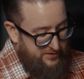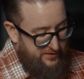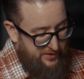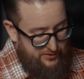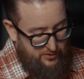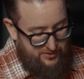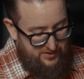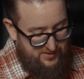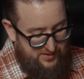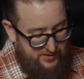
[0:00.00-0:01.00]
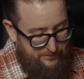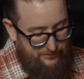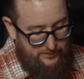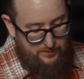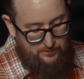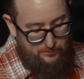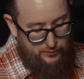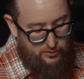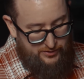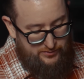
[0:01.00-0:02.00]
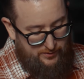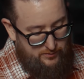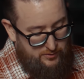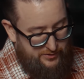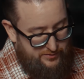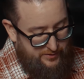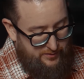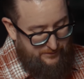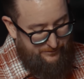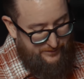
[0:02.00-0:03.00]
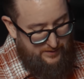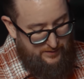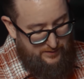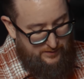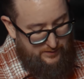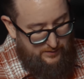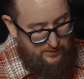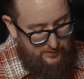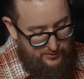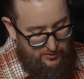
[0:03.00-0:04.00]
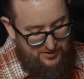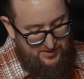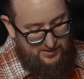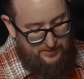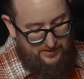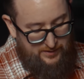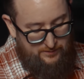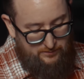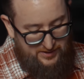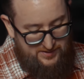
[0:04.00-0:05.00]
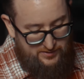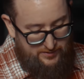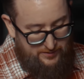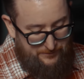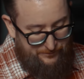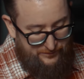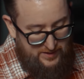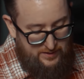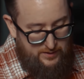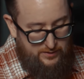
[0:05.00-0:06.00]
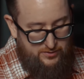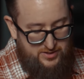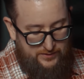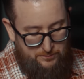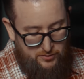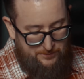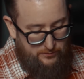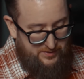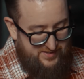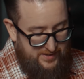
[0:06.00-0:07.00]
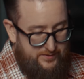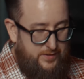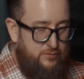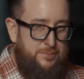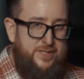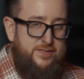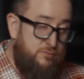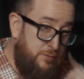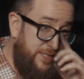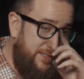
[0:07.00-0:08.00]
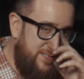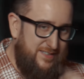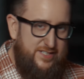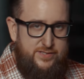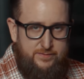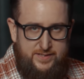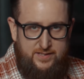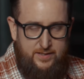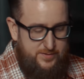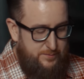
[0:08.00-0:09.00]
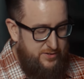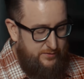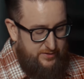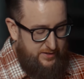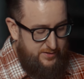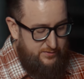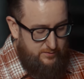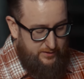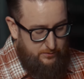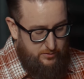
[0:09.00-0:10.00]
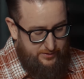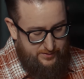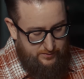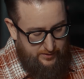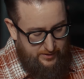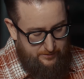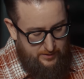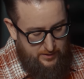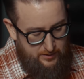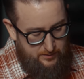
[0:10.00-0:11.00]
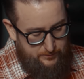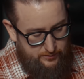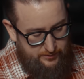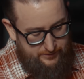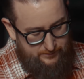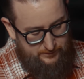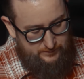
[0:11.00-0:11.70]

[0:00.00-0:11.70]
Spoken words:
with charging the system. Pull the trigger, hold the trigger, charge the system again, and release the trigger. You should have a proper reset there. You want to repeat this at least 3 times to make sure everything is correctly working. So go ahead, pull it.